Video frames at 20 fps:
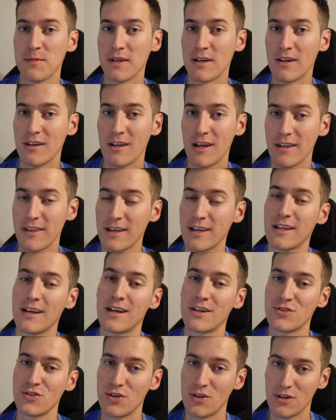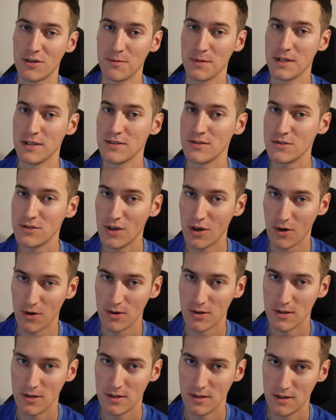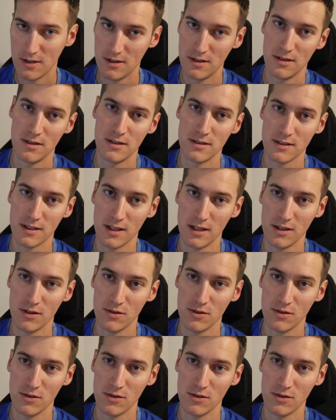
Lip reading: me at all. I think it actually hurt me. So let's get